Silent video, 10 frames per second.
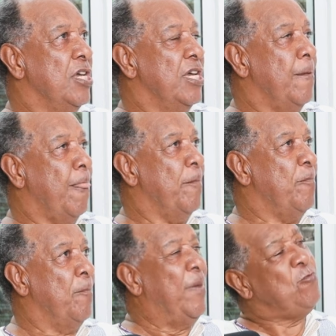uh,
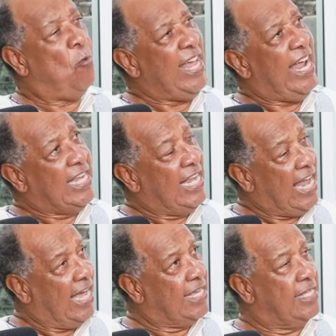but what I
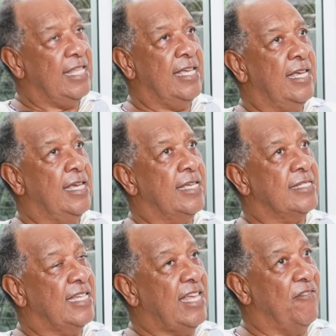like uh,
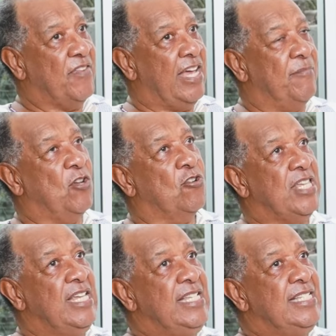South Africa because
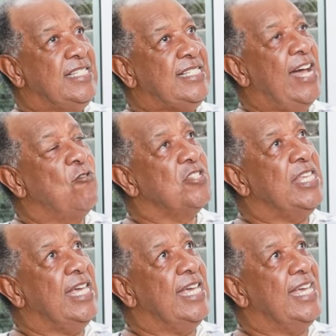some of
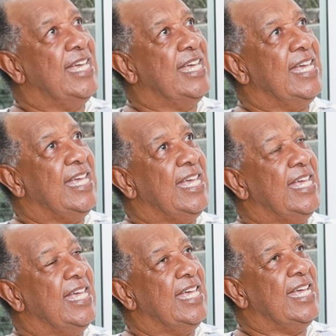the
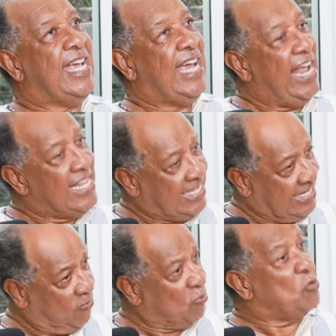
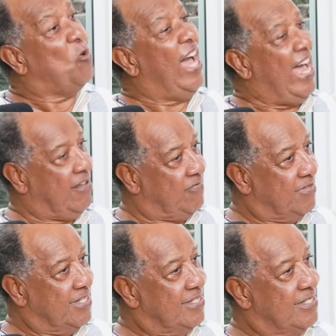culture who you have
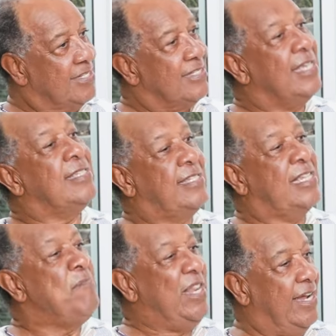mm. is
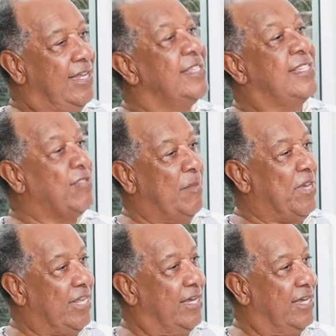similar, similar in South
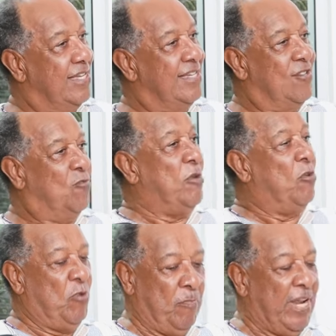America. Okay.
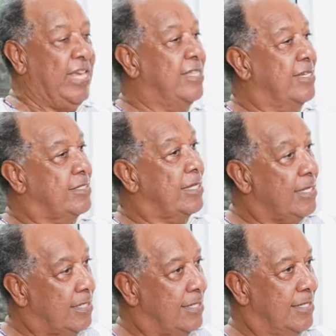We, we play in the
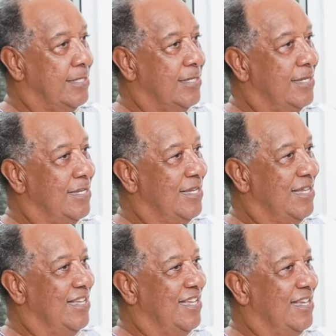street. Okay, yeah.
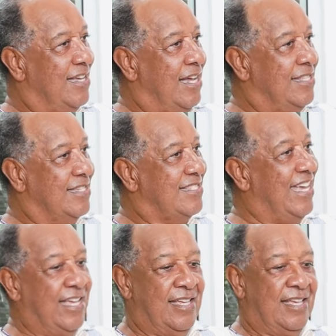
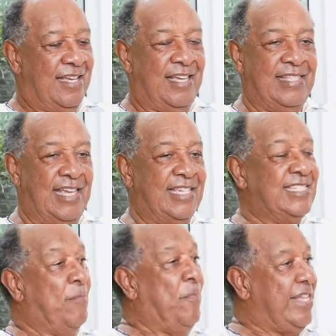The street. And then
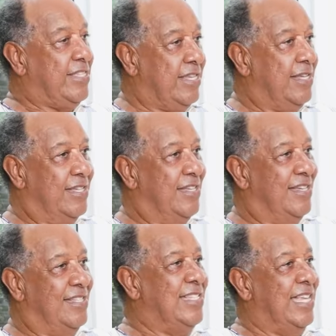it's a party,
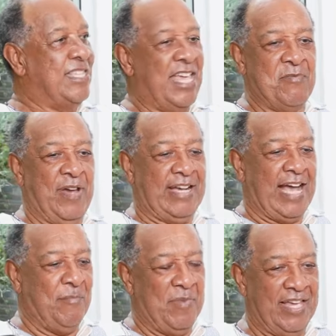and then the neighbor
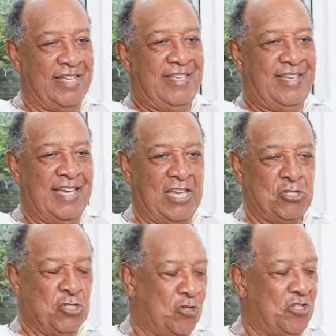coming and
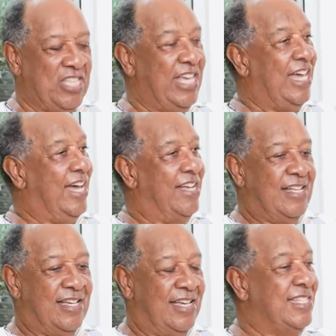enjoy
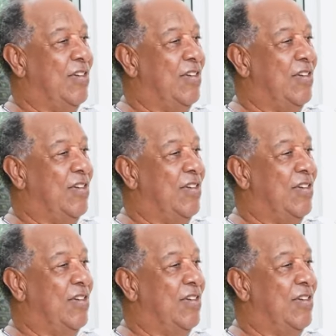yeah, eh, there.